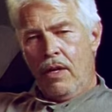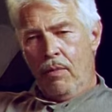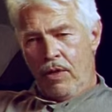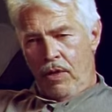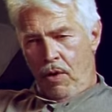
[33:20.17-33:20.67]
It
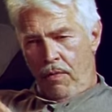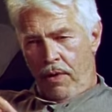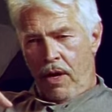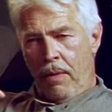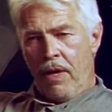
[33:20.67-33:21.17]
was the
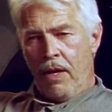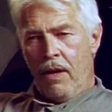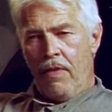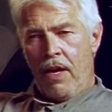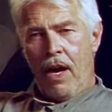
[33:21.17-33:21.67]
overcoming
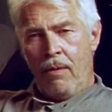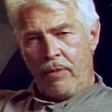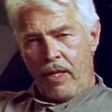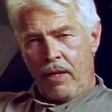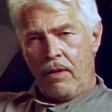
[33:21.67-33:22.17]
of the
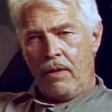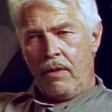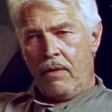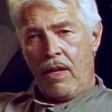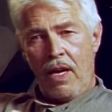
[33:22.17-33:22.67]
obstacle,
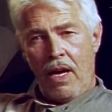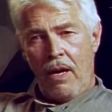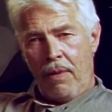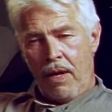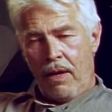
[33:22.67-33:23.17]
the
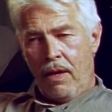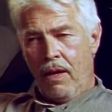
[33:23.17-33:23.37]
enemy.